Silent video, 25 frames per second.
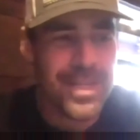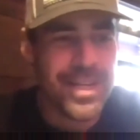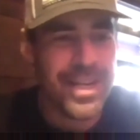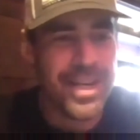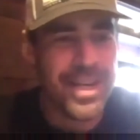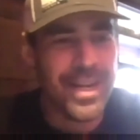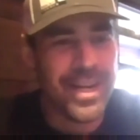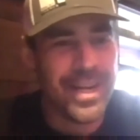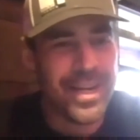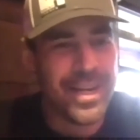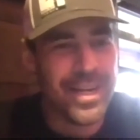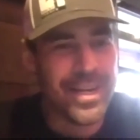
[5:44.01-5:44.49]

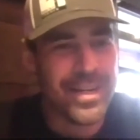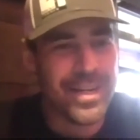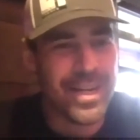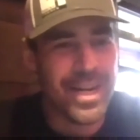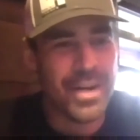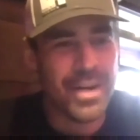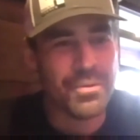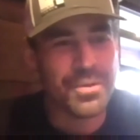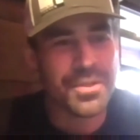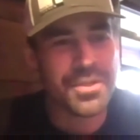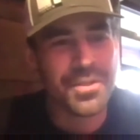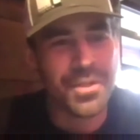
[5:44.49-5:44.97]
And
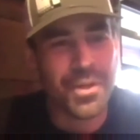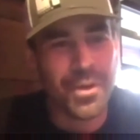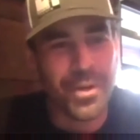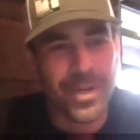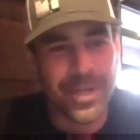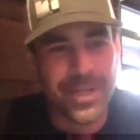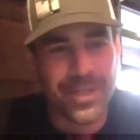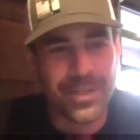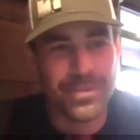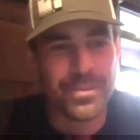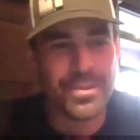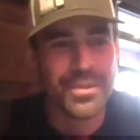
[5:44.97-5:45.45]
I was
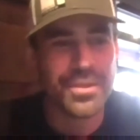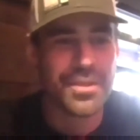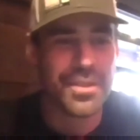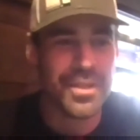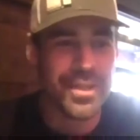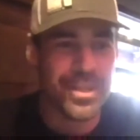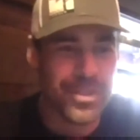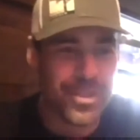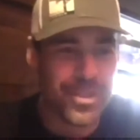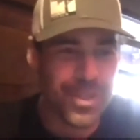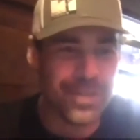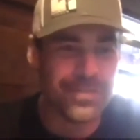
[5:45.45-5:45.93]
talking with
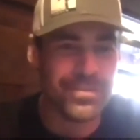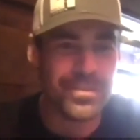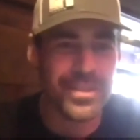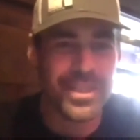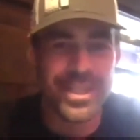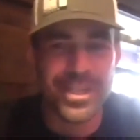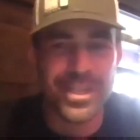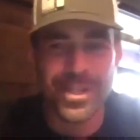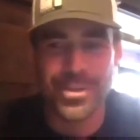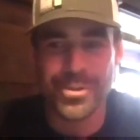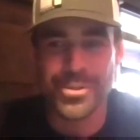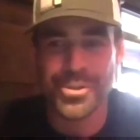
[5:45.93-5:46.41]
Chef
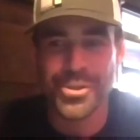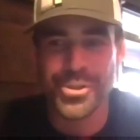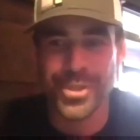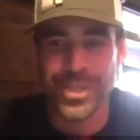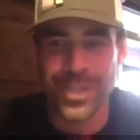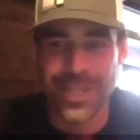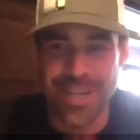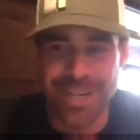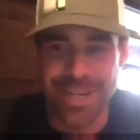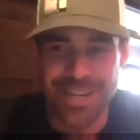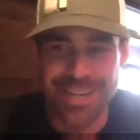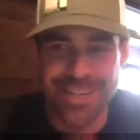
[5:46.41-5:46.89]
Leo in
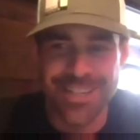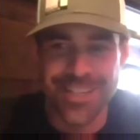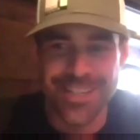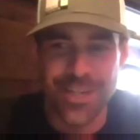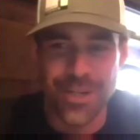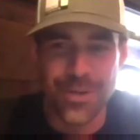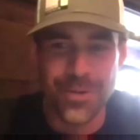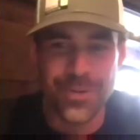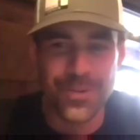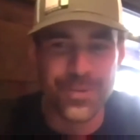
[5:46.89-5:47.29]
Chicago,